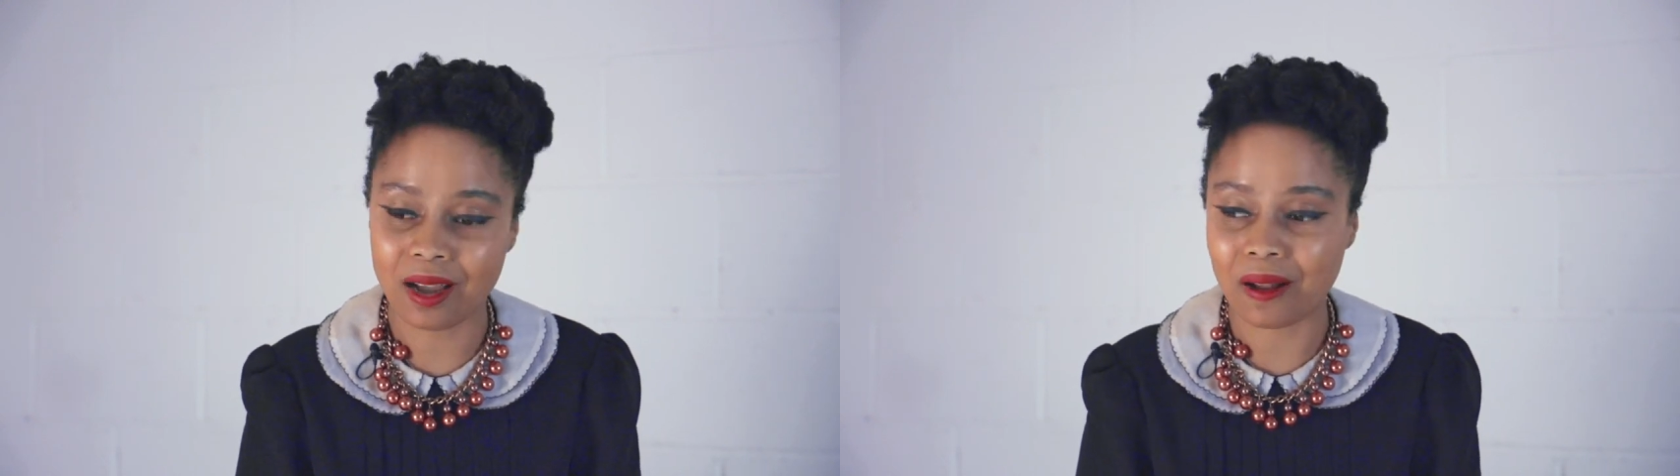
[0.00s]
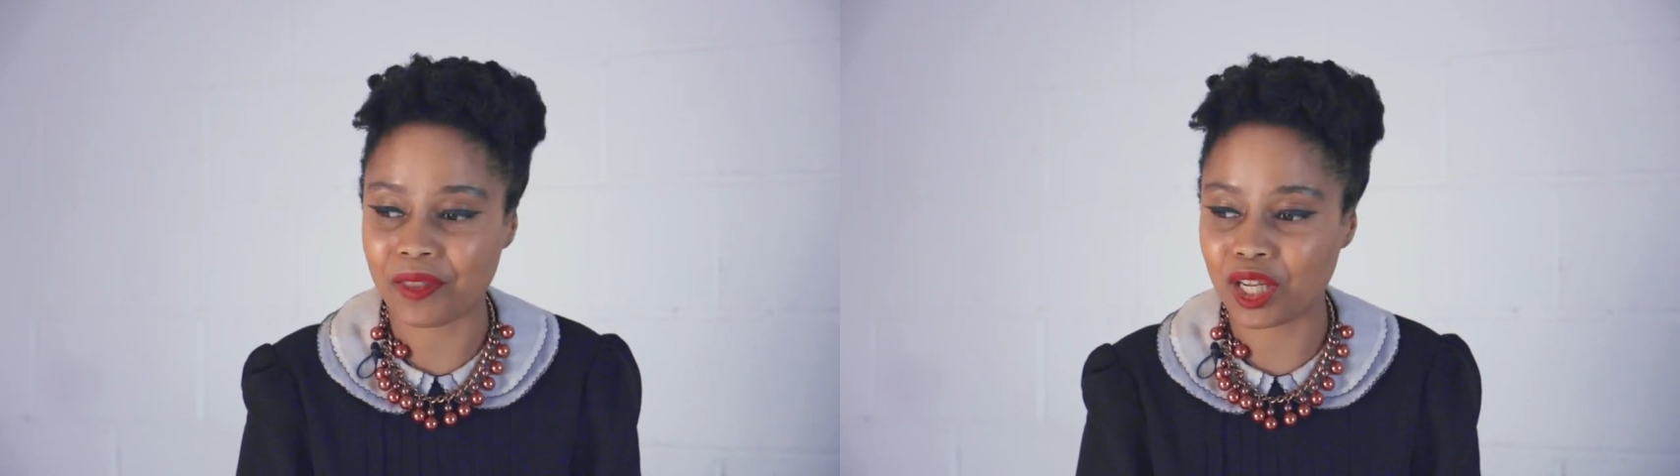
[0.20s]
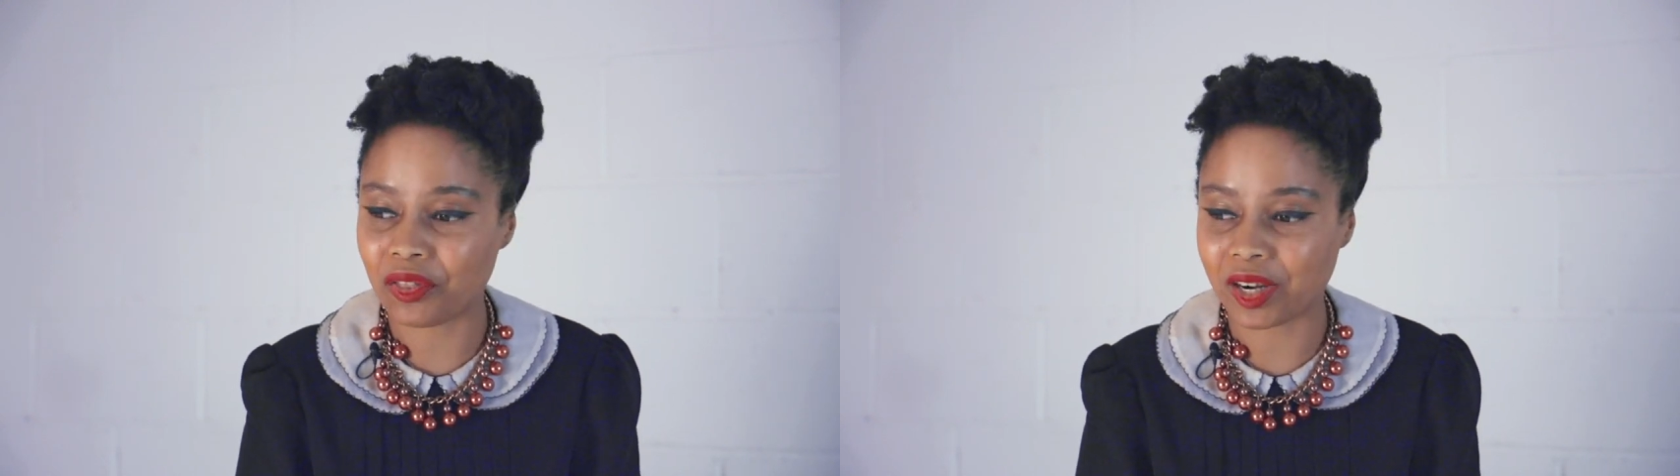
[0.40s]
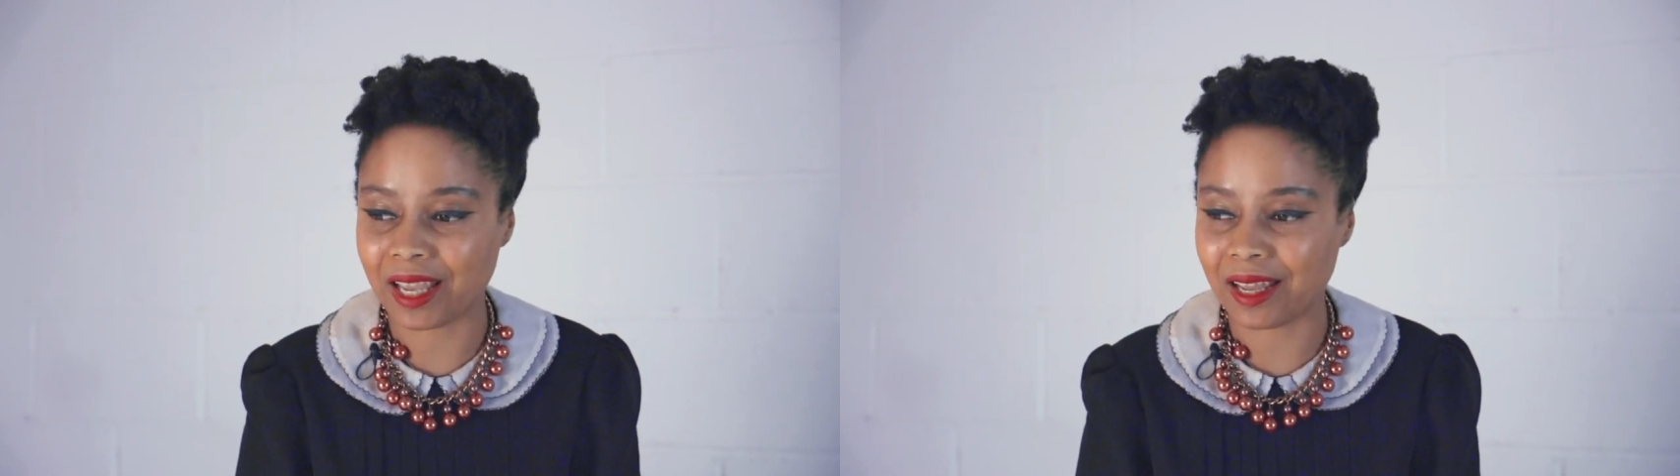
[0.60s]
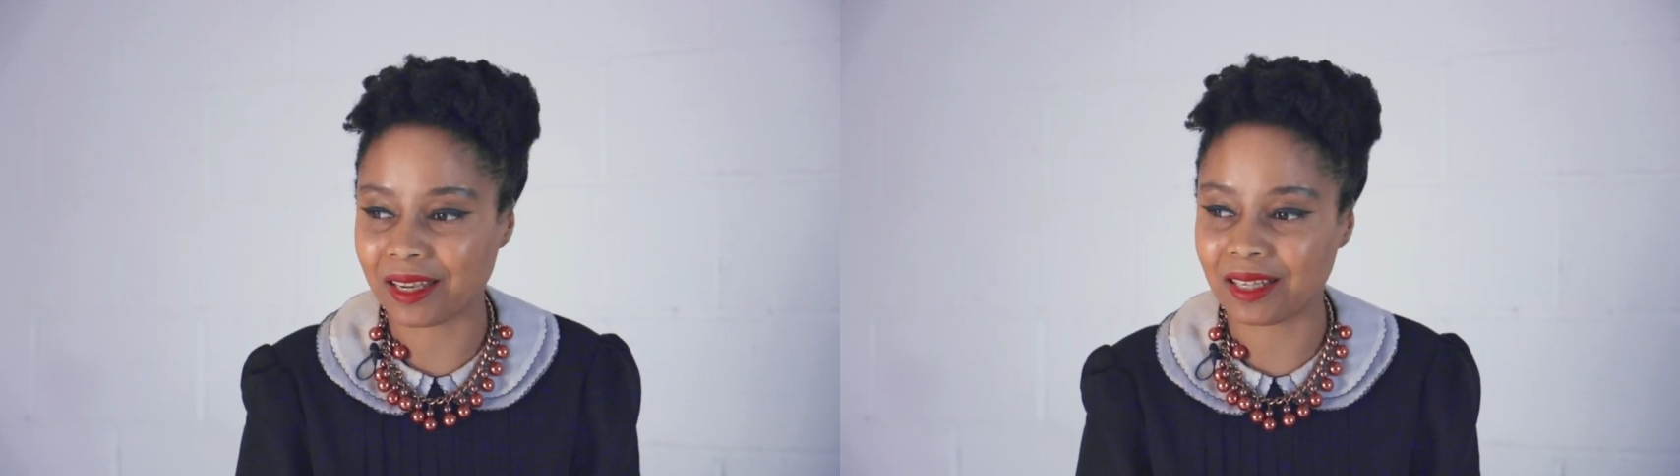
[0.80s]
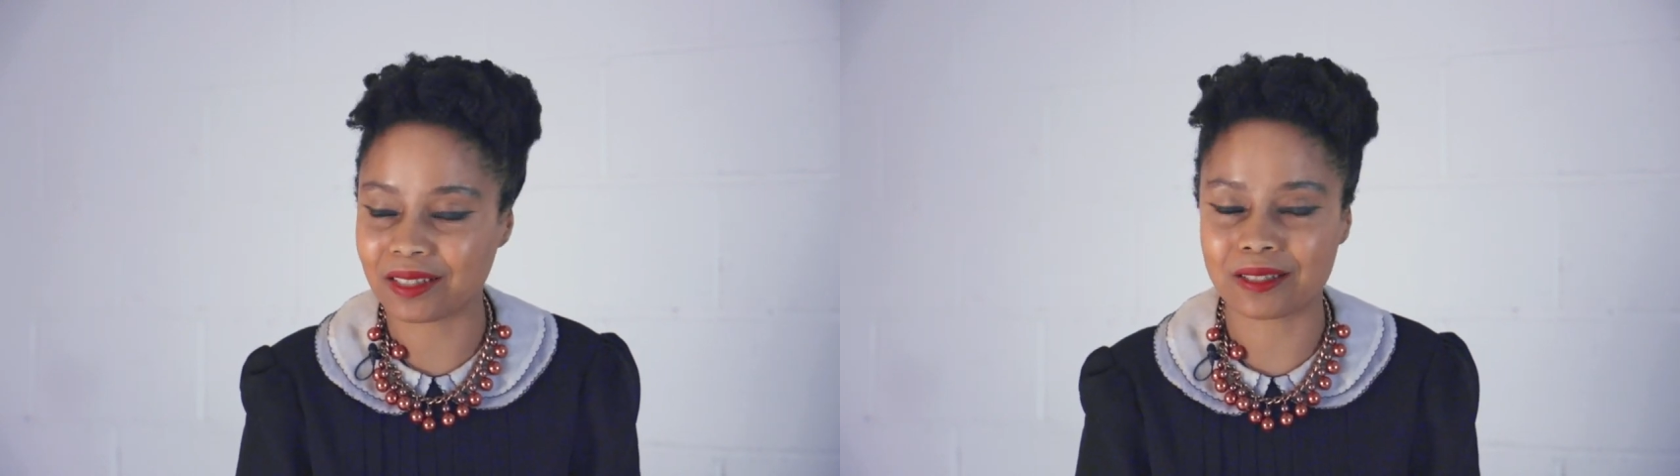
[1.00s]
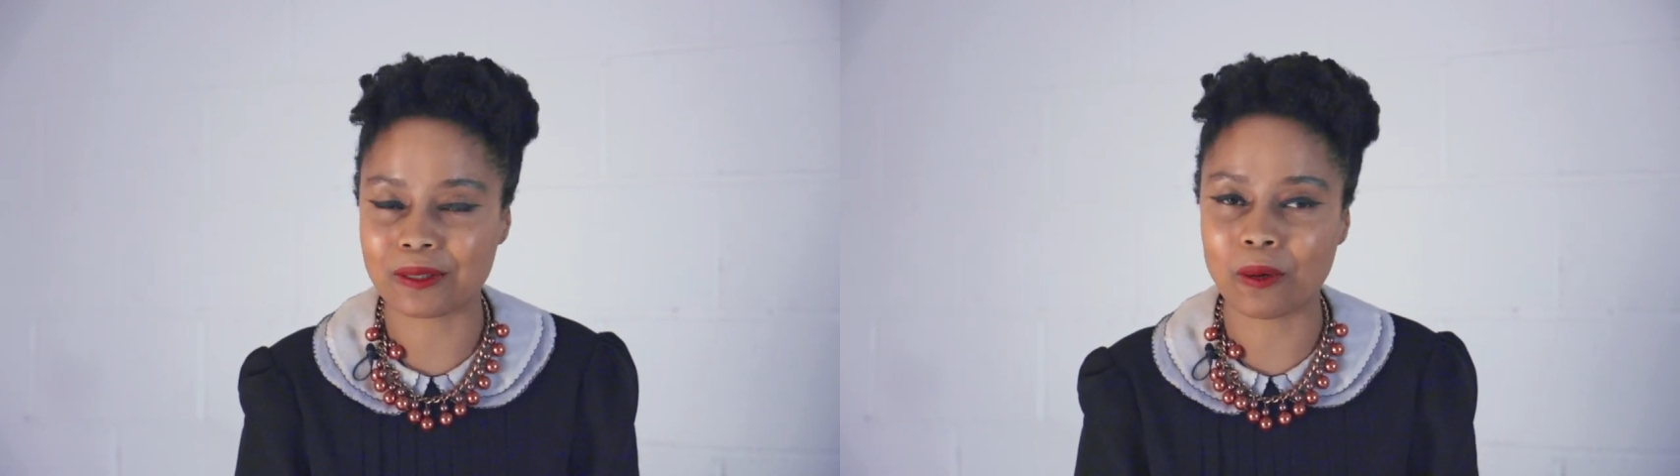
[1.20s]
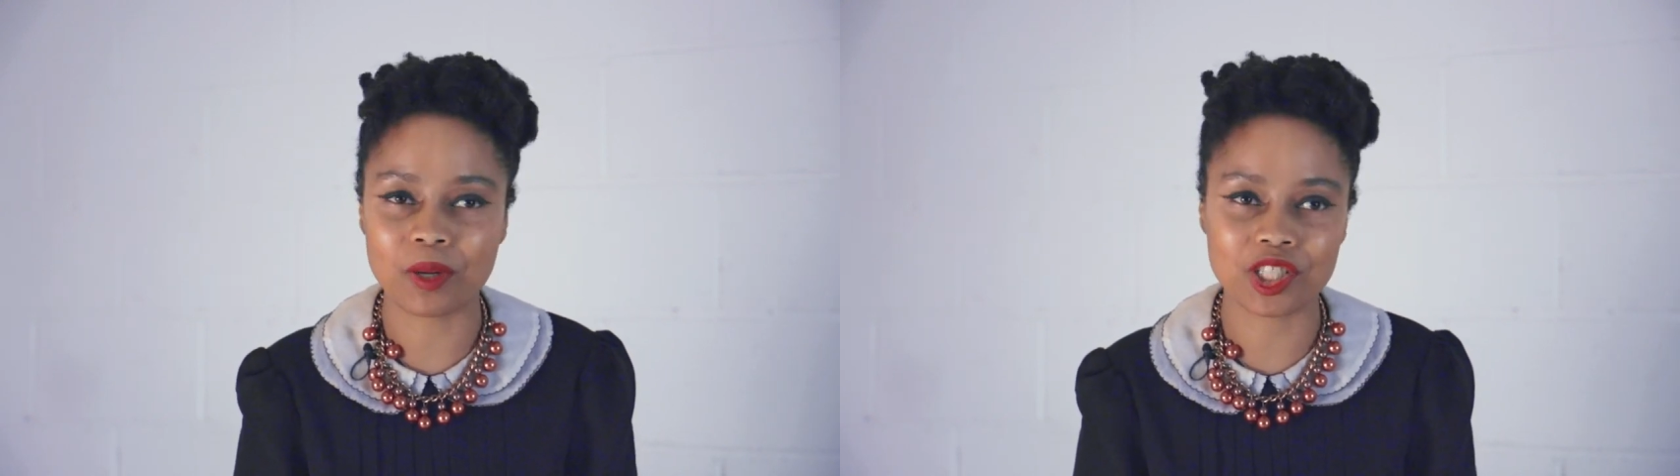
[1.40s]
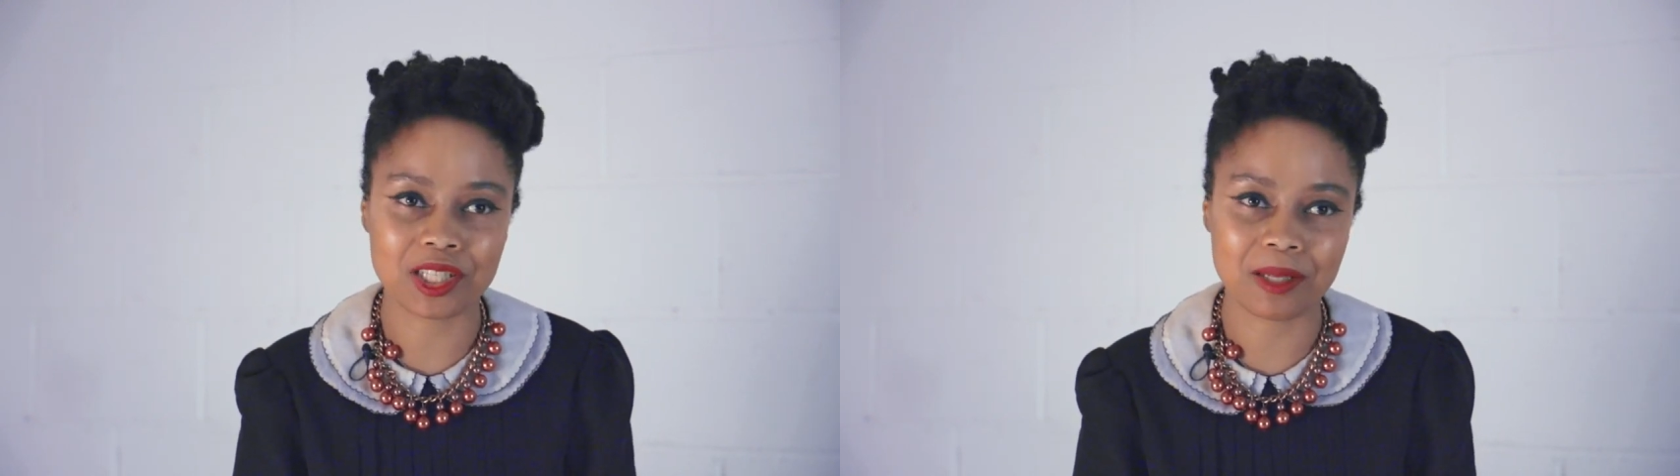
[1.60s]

On the other hand, it is so much